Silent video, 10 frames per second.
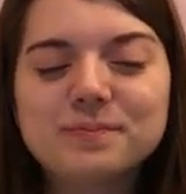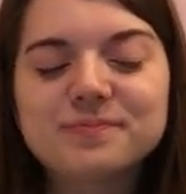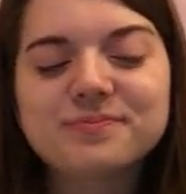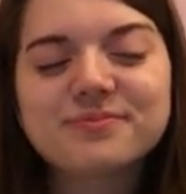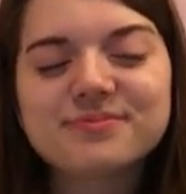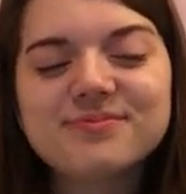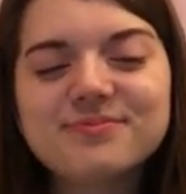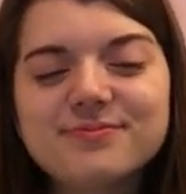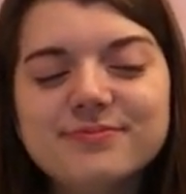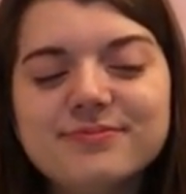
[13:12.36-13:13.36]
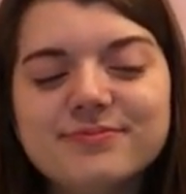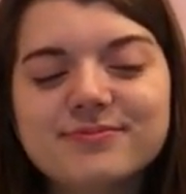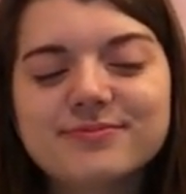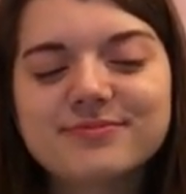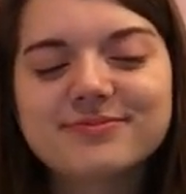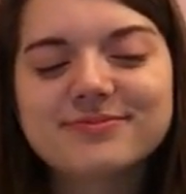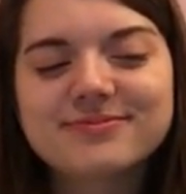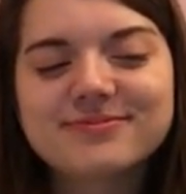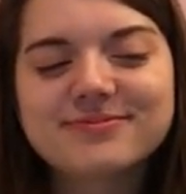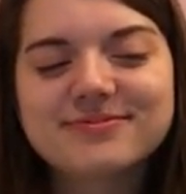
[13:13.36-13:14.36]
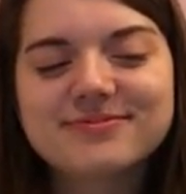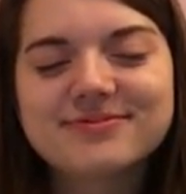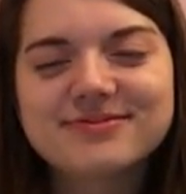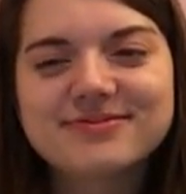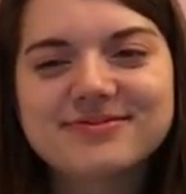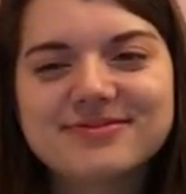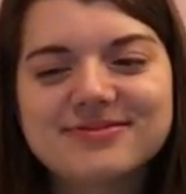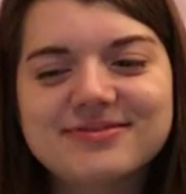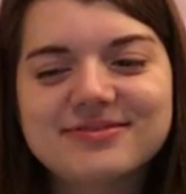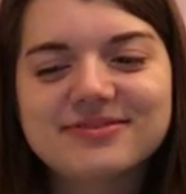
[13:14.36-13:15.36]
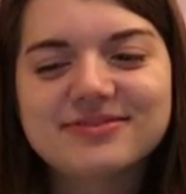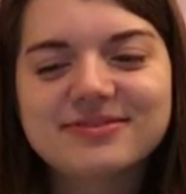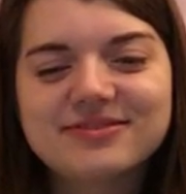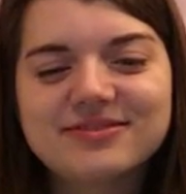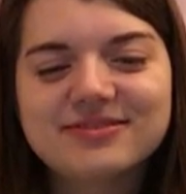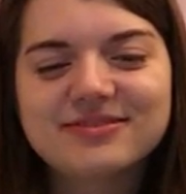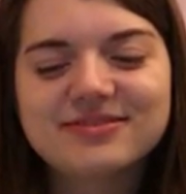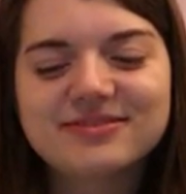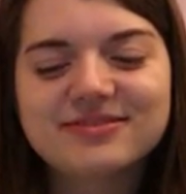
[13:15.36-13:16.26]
(silent)